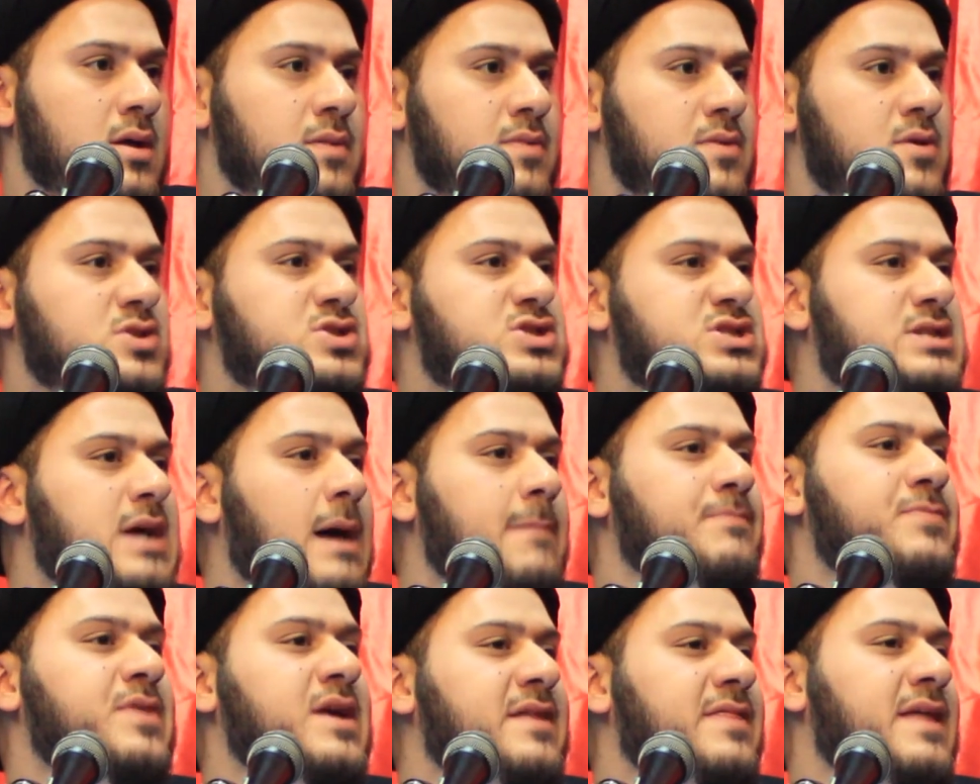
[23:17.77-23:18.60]
There's
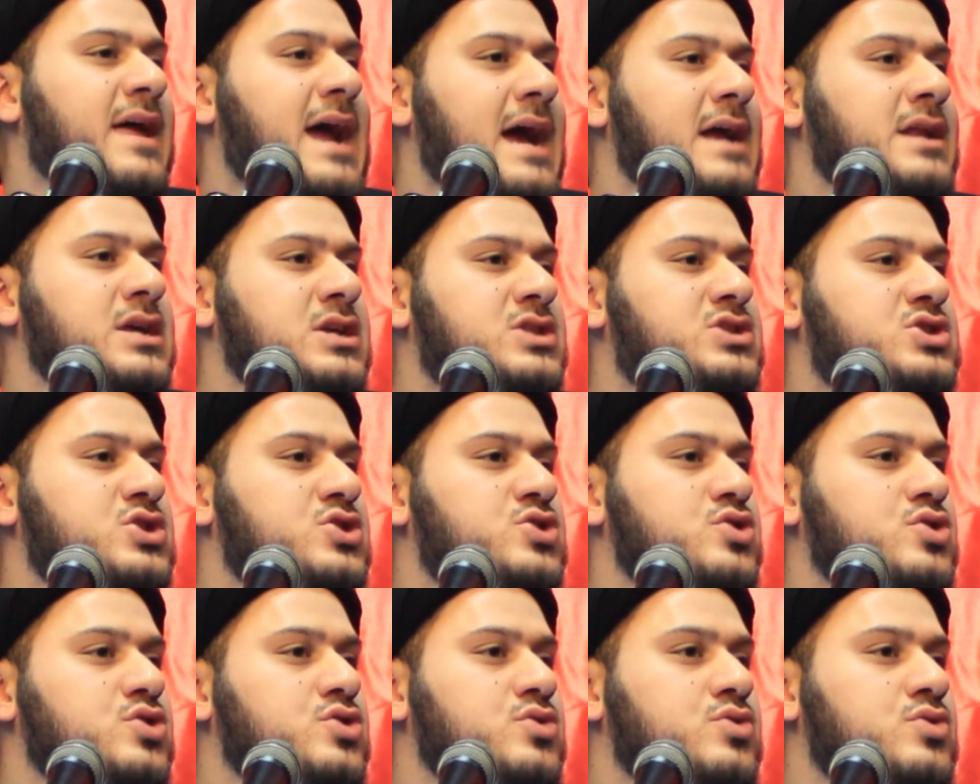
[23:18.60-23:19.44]
something that I need to
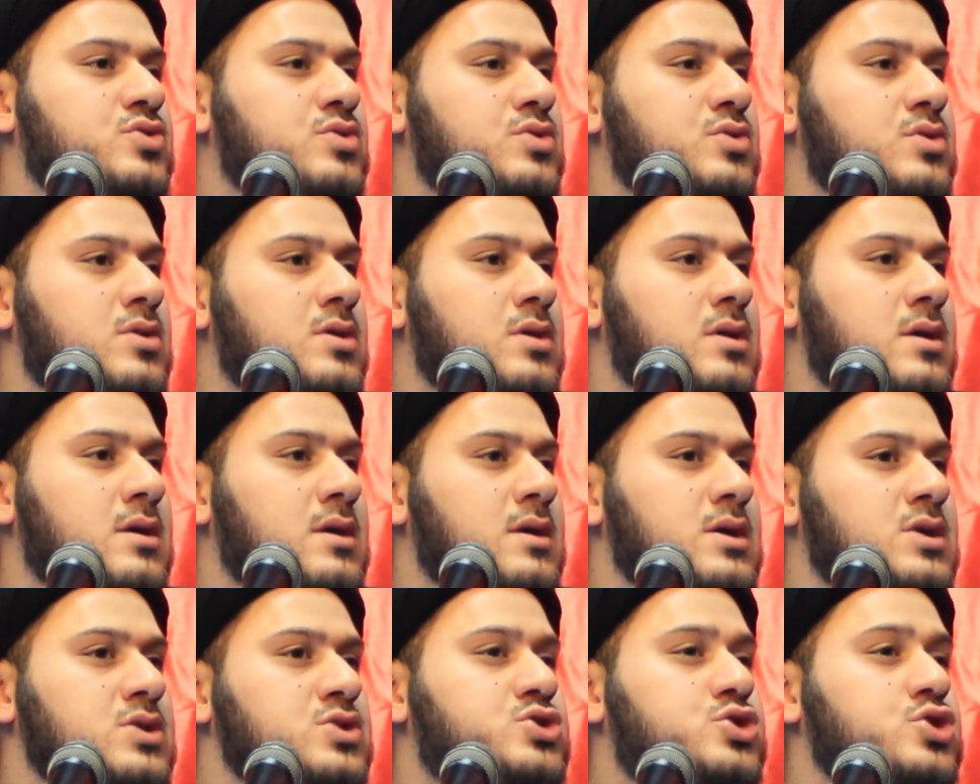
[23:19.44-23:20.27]
do
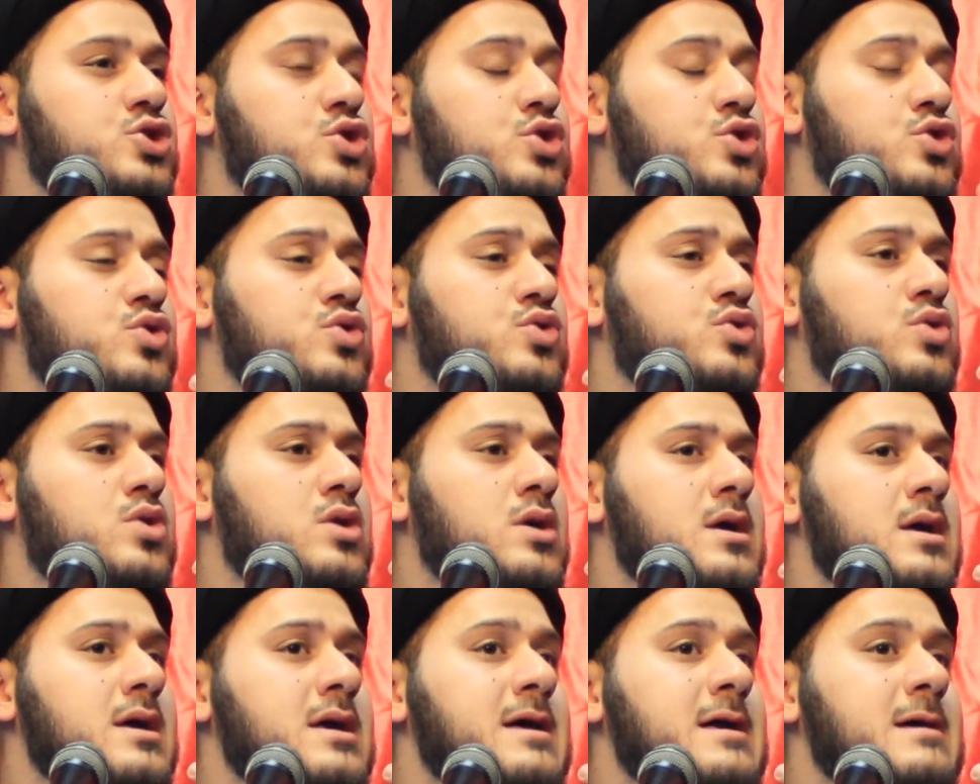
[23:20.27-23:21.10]
to
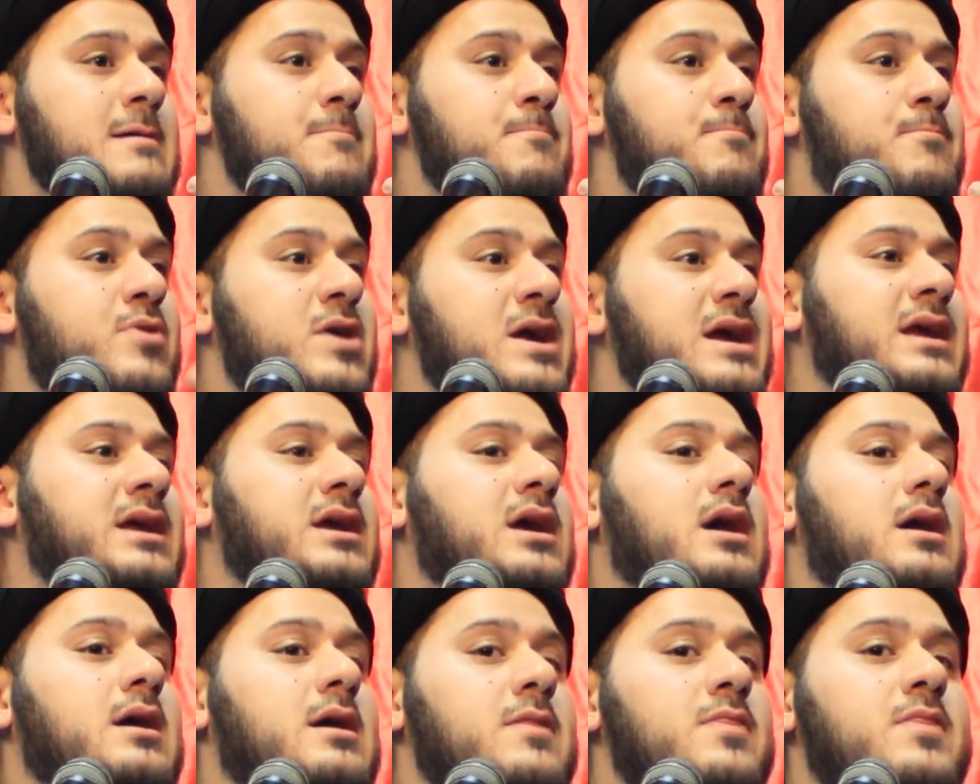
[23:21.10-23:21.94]

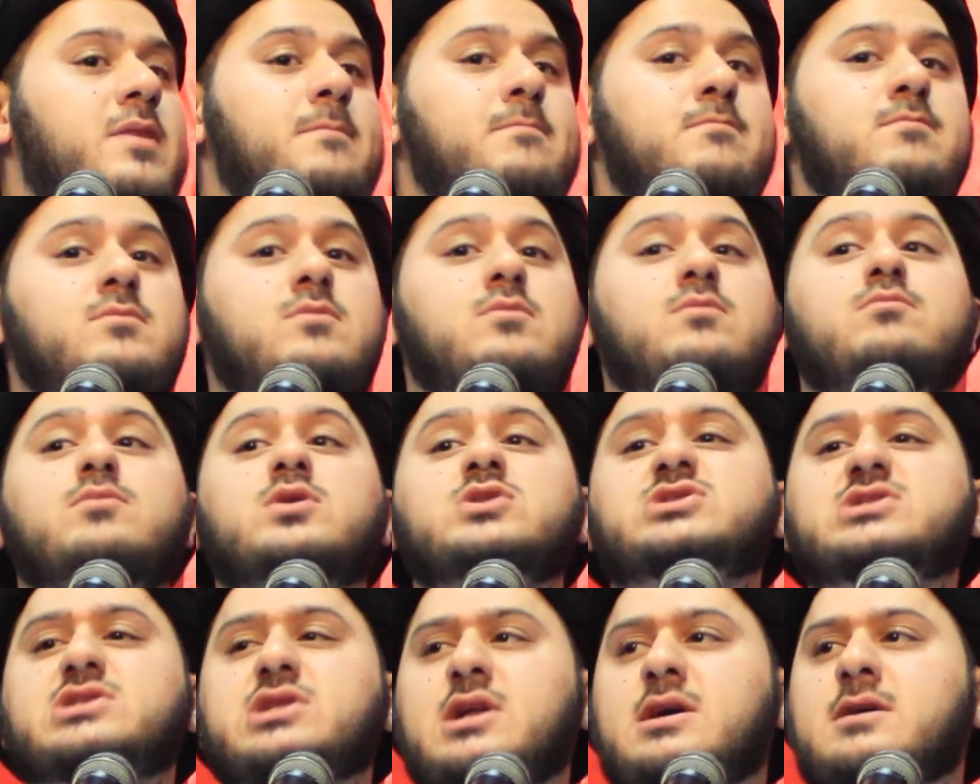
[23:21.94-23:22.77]
bring the
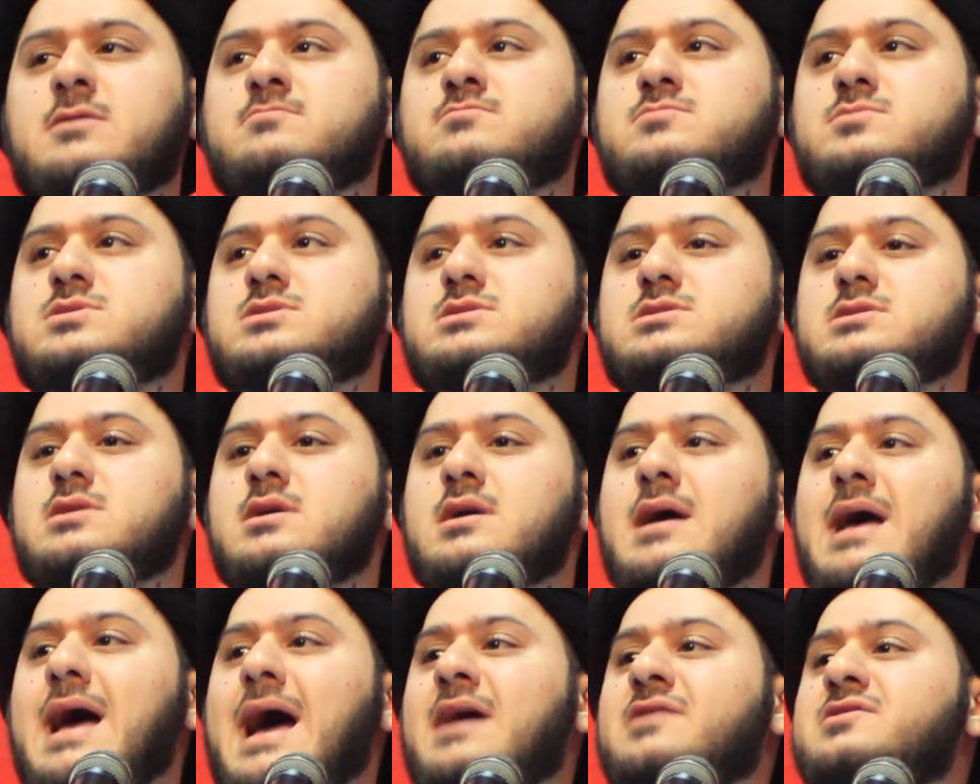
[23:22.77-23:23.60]
Muslims
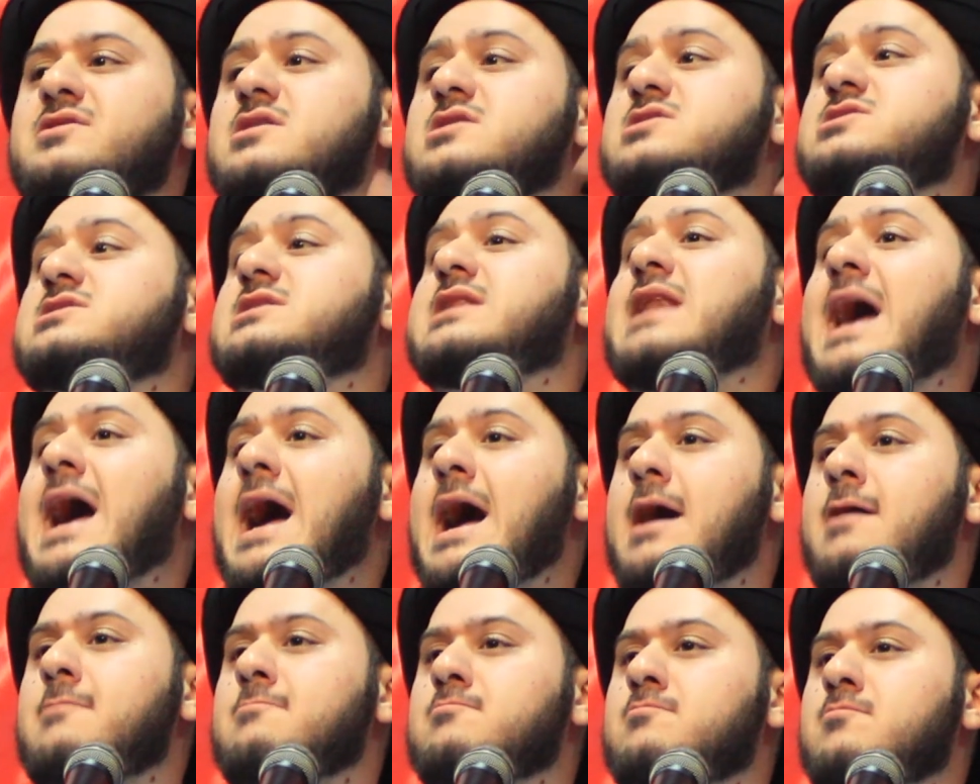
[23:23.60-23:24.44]
and
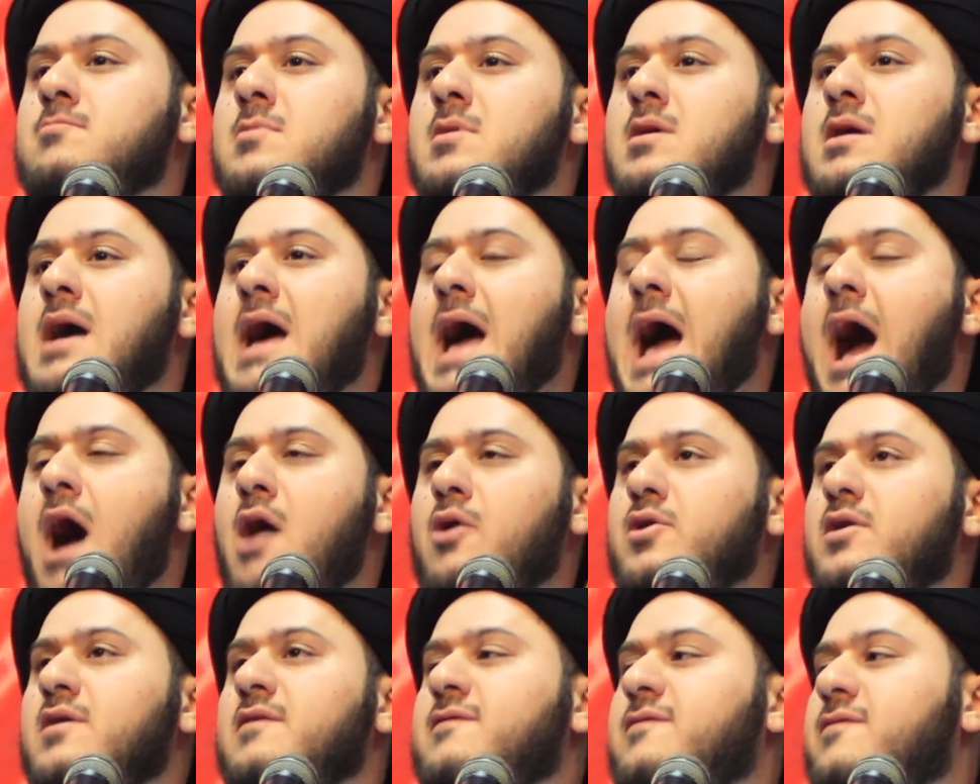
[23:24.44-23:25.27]
Islam
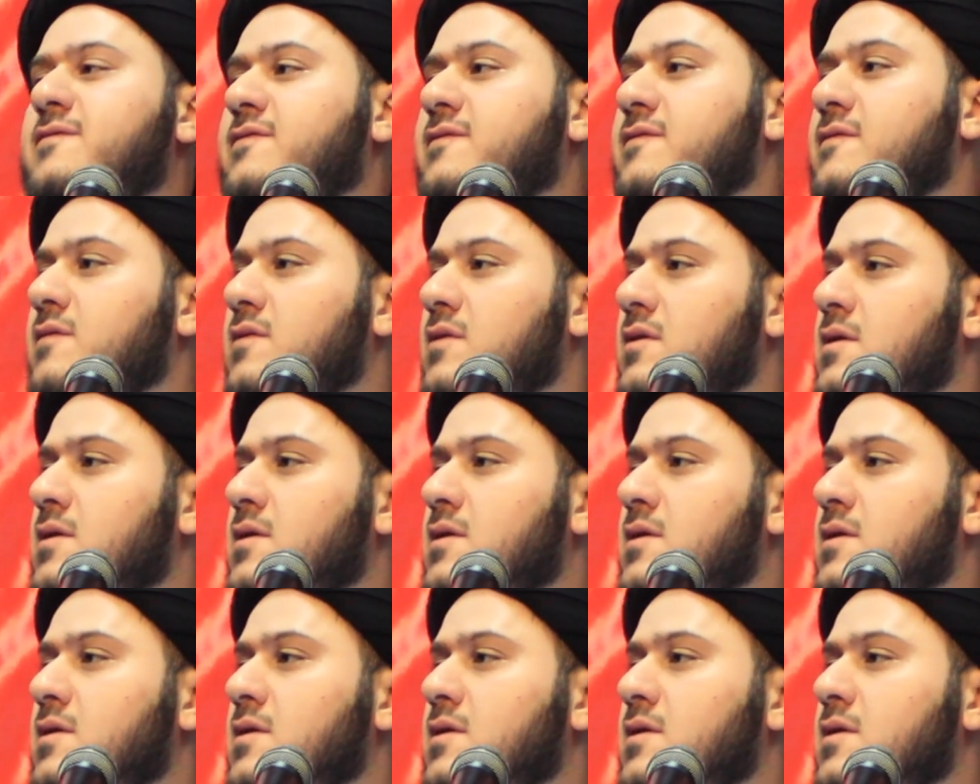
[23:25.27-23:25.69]
out of